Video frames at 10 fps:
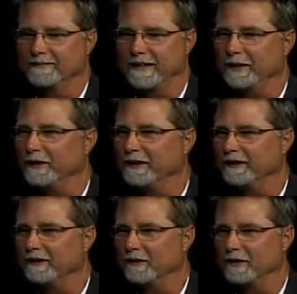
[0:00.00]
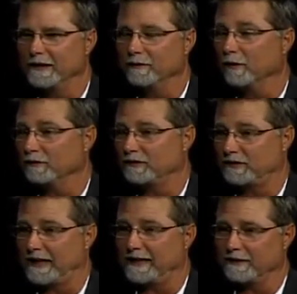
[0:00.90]
area or even on
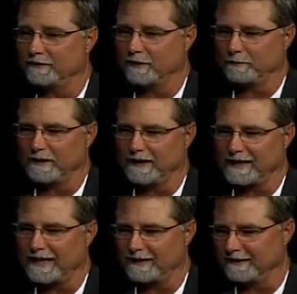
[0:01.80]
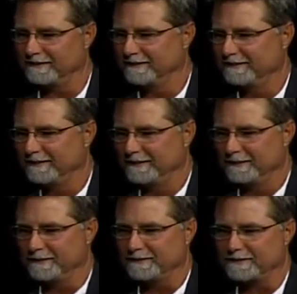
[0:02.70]
sand, something that kind of
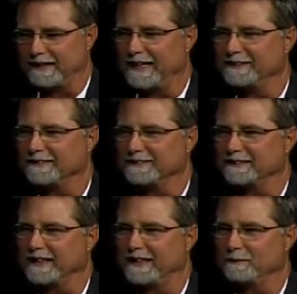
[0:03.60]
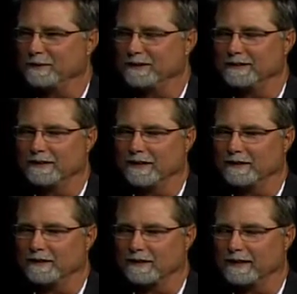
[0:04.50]
stays the same. But
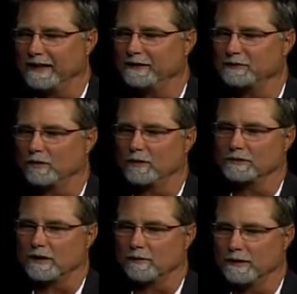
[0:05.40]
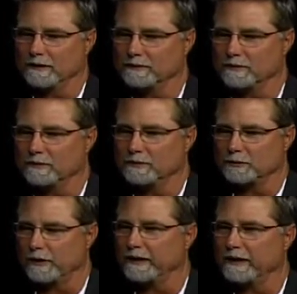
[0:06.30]
our clay soil is always
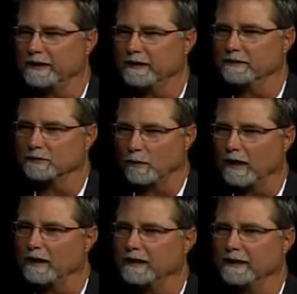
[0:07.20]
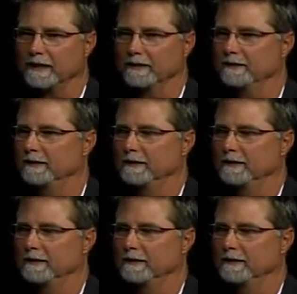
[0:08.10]
shrinking and swelling, and